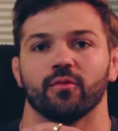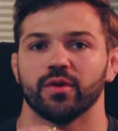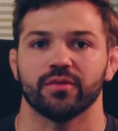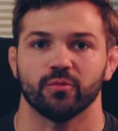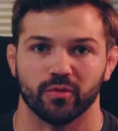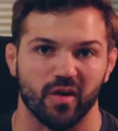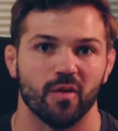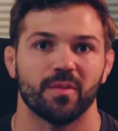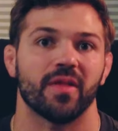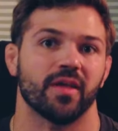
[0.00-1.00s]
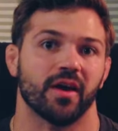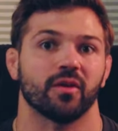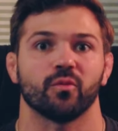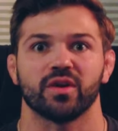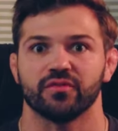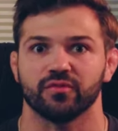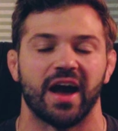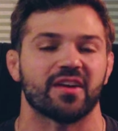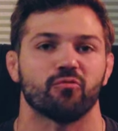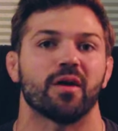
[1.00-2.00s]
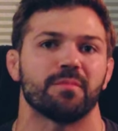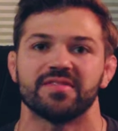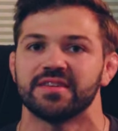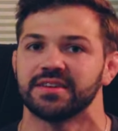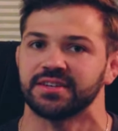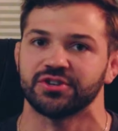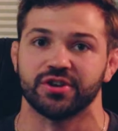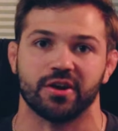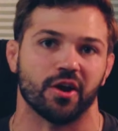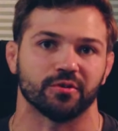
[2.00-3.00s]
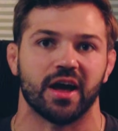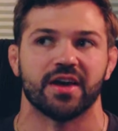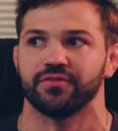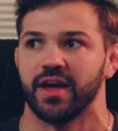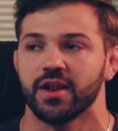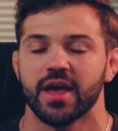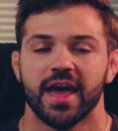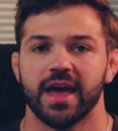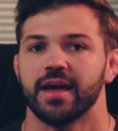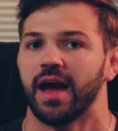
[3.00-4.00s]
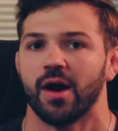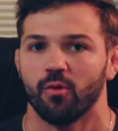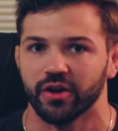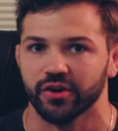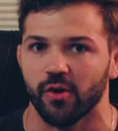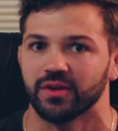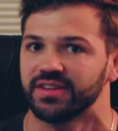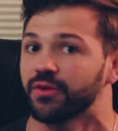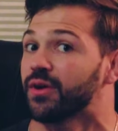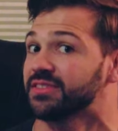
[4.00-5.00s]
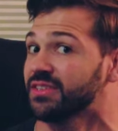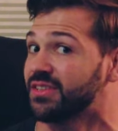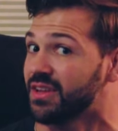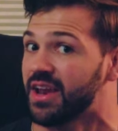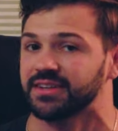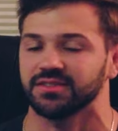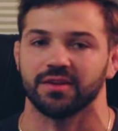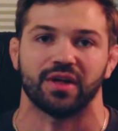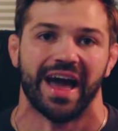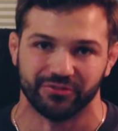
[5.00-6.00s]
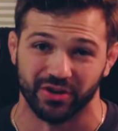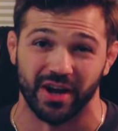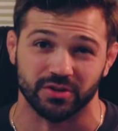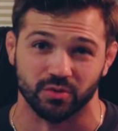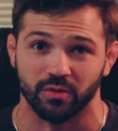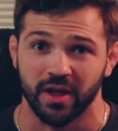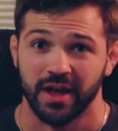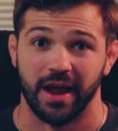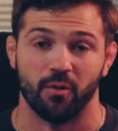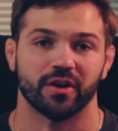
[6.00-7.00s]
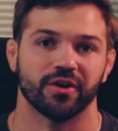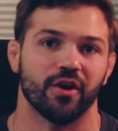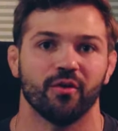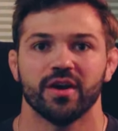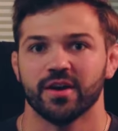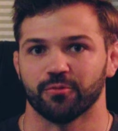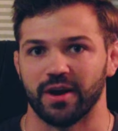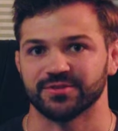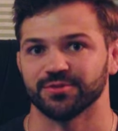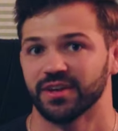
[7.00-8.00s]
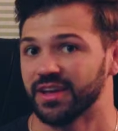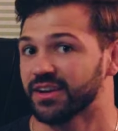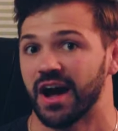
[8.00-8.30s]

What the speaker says: We've all been there. We've kind of made the decision in our life that, hey, I want to go and take wrestling to the next level after high school, and I want to go wrestle in